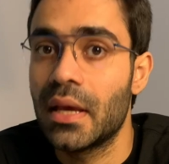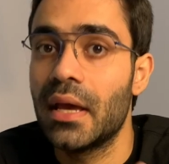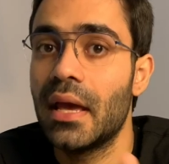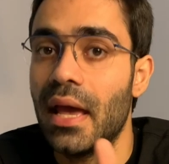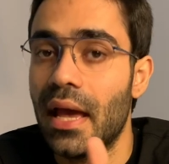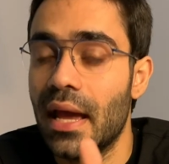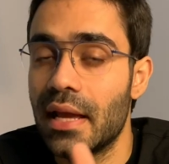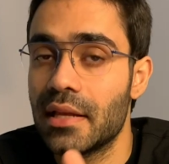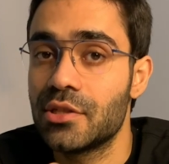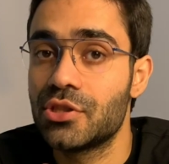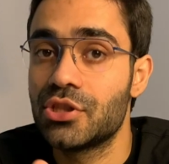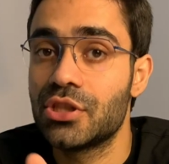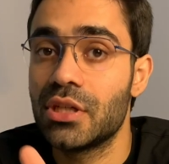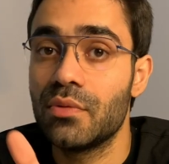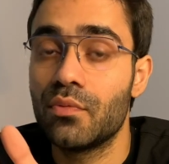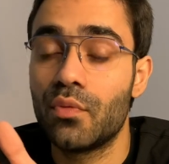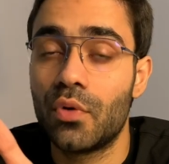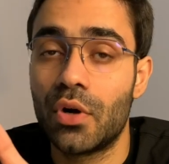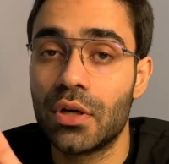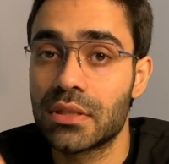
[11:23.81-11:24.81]
and she
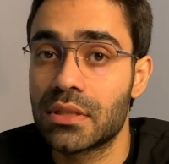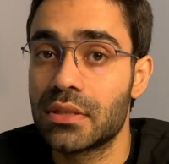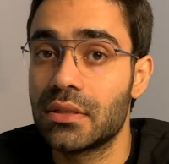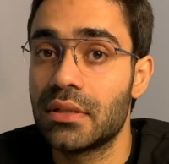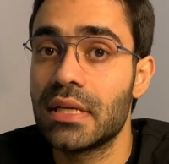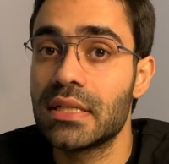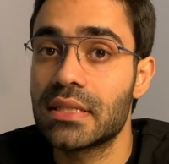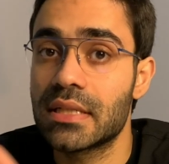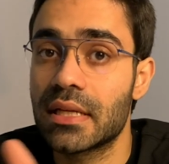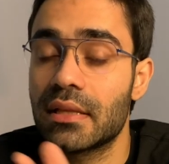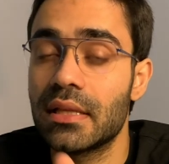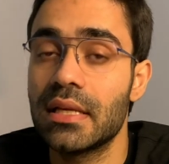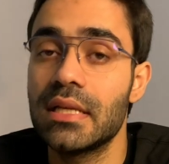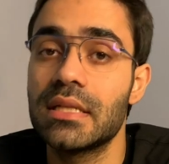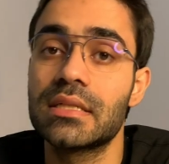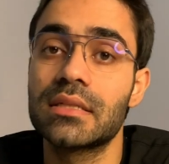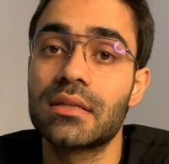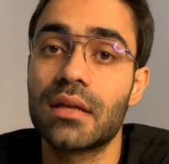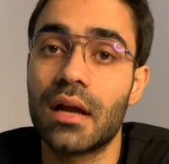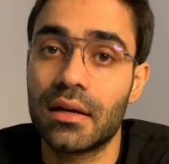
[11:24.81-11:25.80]
was recently
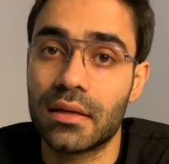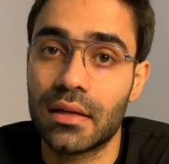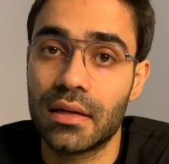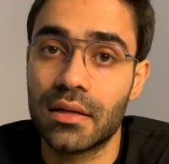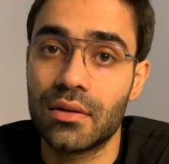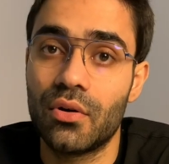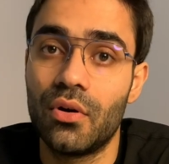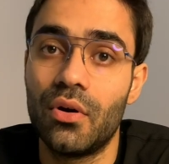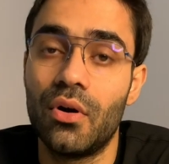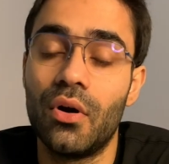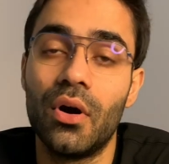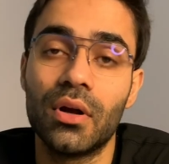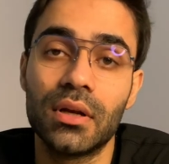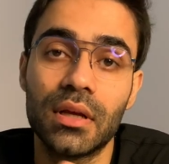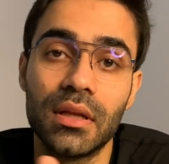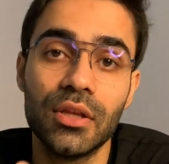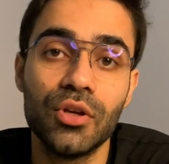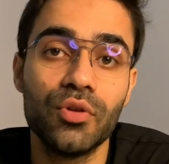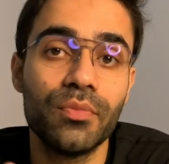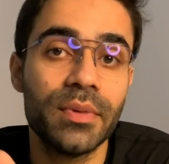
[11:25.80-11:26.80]
started on a
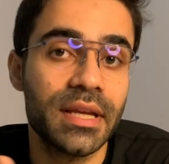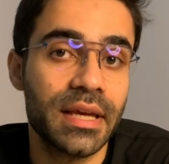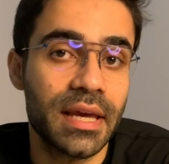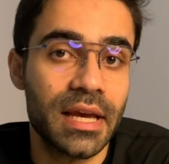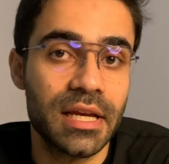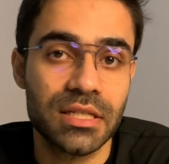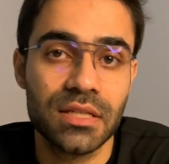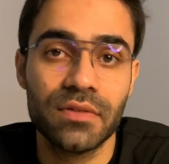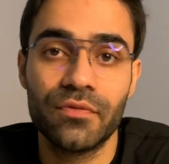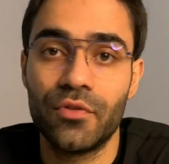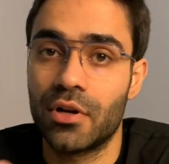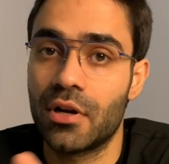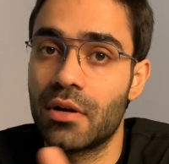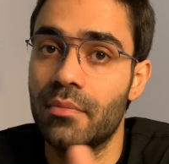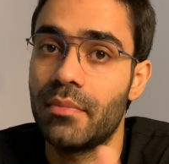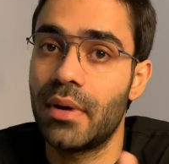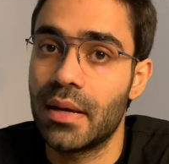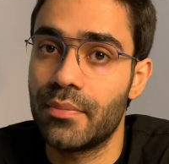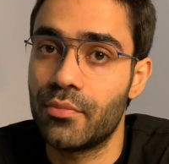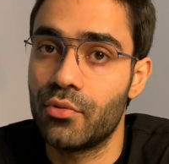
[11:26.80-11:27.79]
new medication for her
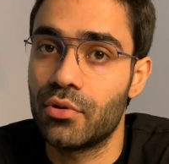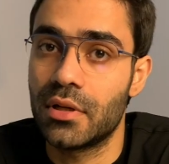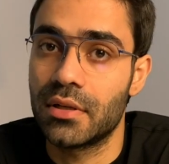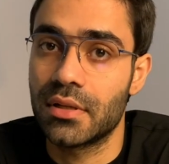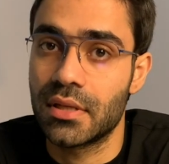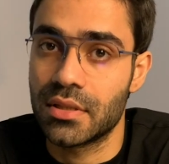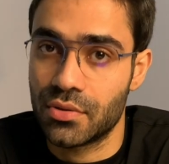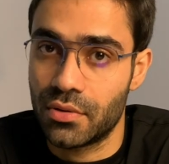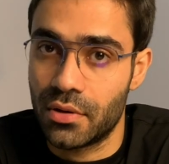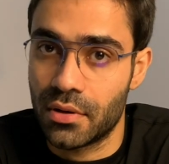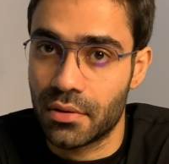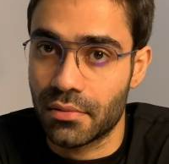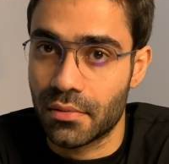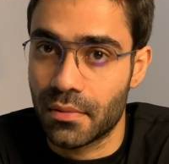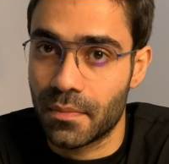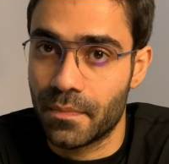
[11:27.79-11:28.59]
bipolar disorder.